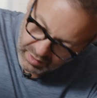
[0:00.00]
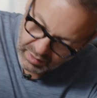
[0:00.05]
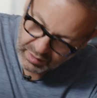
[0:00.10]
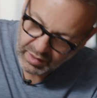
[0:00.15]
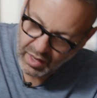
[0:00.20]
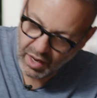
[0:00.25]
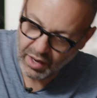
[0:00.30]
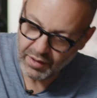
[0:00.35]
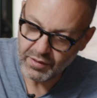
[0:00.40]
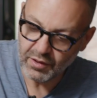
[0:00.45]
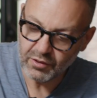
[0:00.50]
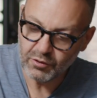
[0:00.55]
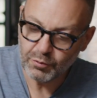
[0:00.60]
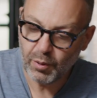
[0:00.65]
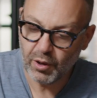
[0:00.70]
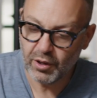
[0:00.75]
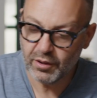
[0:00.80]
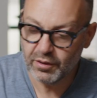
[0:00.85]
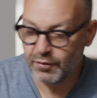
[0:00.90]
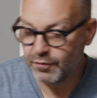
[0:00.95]
Now at this
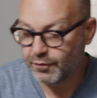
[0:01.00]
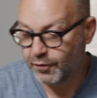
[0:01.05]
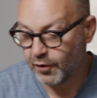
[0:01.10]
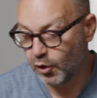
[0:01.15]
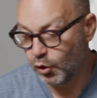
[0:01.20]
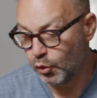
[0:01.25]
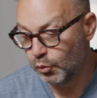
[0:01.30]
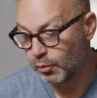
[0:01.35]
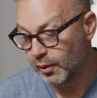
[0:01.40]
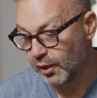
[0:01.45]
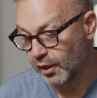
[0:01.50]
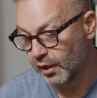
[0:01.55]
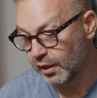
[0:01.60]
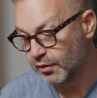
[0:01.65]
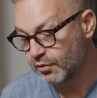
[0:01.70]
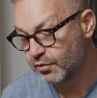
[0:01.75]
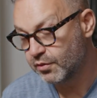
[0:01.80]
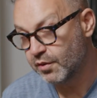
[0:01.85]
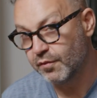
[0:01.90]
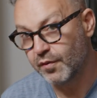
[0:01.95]
point the film
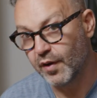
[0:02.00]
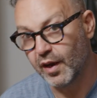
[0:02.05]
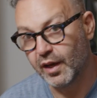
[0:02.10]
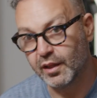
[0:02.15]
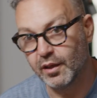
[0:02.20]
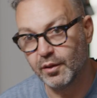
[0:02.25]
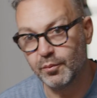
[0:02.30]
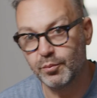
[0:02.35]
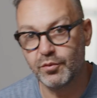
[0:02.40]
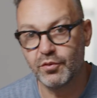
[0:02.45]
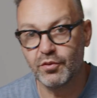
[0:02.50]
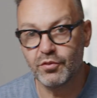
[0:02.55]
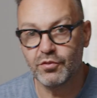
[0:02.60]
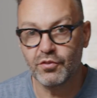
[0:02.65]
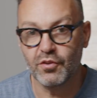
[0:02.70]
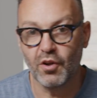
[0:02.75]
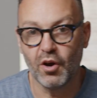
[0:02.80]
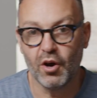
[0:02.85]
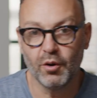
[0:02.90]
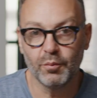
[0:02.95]
is developed,
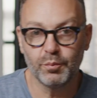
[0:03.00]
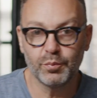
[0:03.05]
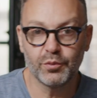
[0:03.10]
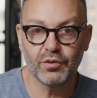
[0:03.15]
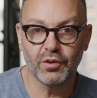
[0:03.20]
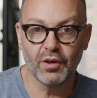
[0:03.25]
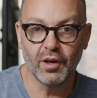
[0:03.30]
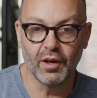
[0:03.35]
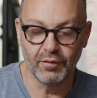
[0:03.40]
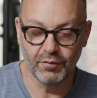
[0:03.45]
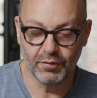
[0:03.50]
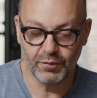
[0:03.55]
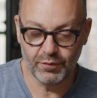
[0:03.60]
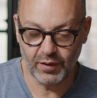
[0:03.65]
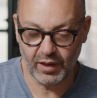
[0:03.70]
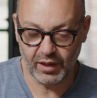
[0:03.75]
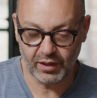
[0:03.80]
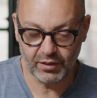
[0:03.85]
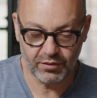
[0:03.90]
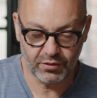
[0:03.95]
stopped and
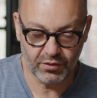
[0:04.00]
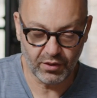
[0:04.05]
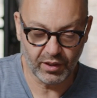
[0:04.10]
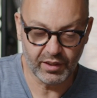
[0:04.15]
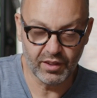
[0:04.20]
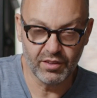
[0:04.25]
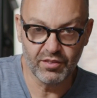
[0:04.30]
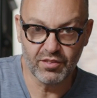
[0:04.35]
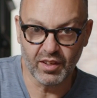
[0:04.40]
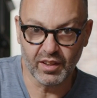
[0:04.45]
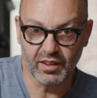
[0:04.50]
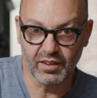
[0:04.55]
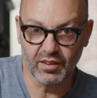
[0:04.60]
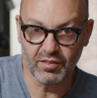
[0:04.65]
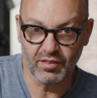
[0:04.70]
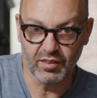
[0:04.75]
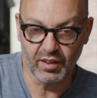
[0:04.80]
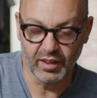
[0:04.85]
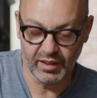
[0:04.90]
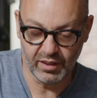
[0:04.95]
fixed, so I can take
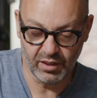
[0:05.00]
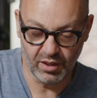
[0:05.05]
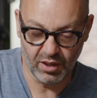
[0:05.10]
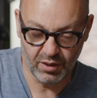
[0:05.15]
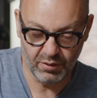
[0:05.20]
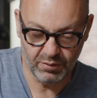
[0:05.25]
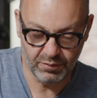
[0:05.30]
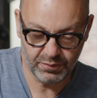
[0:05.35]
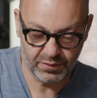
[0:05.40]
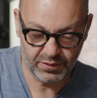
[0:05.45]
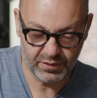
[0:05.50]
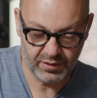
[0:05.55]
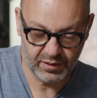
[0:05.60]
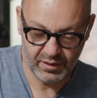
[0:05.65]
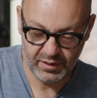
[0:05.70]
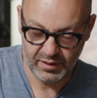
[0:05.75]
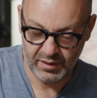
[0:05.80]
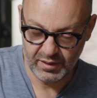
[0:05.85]
this lid off